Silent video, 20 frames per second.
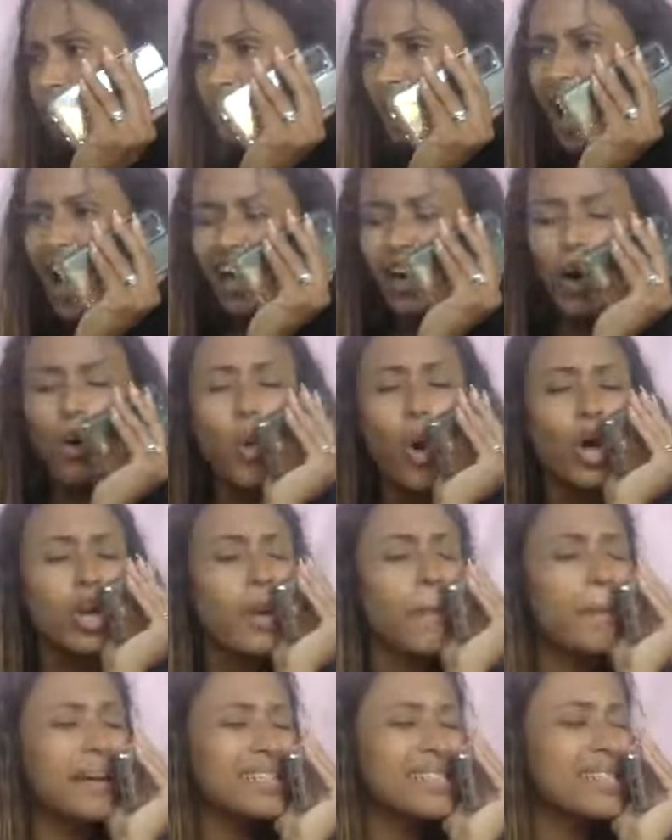I don't want
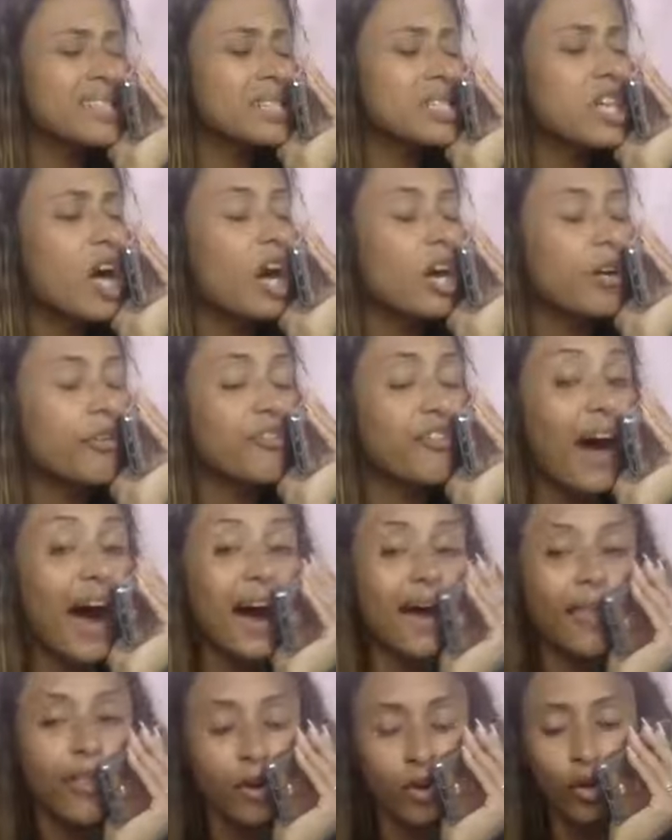to be stuck,
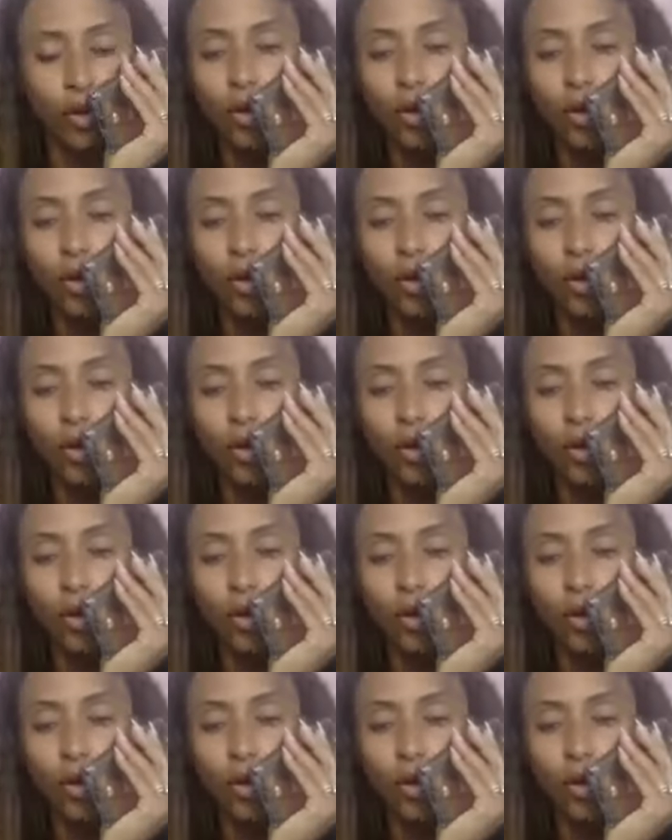Father.